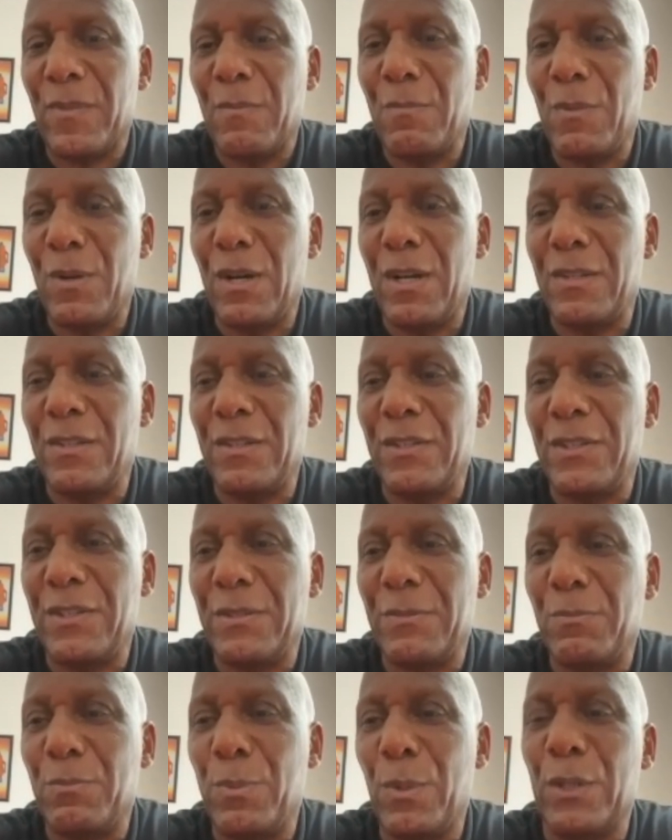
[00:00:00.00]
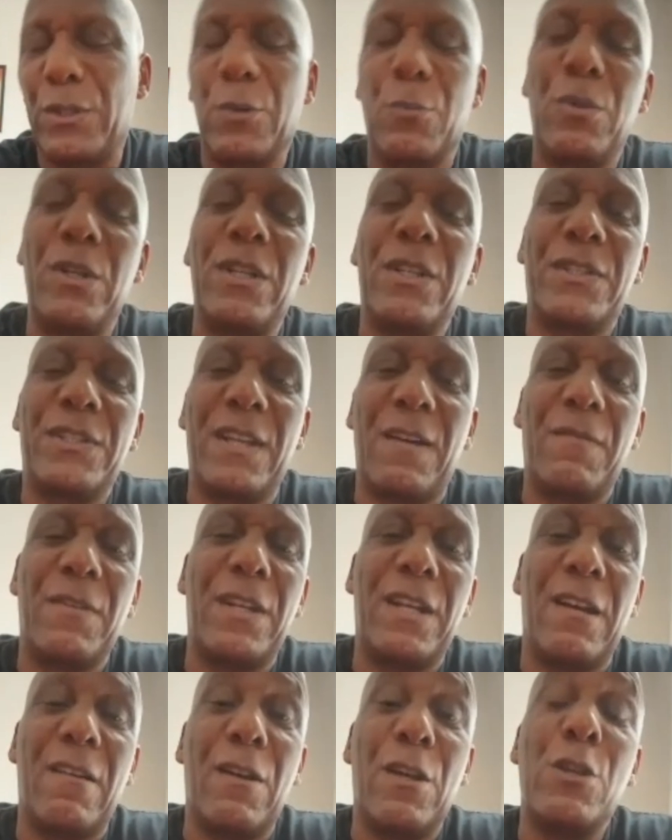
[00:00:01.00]
But to win the
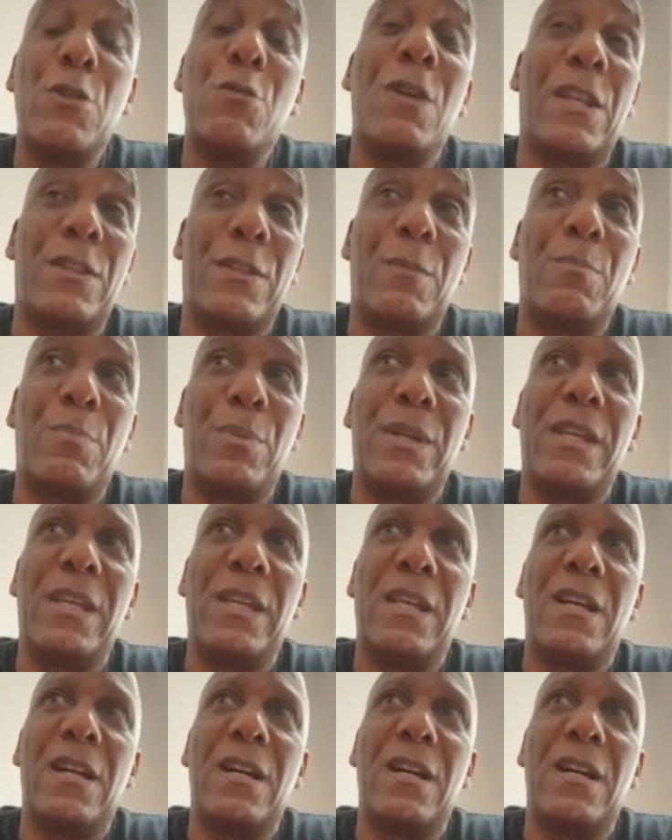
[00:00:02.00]
Southern area, you had to be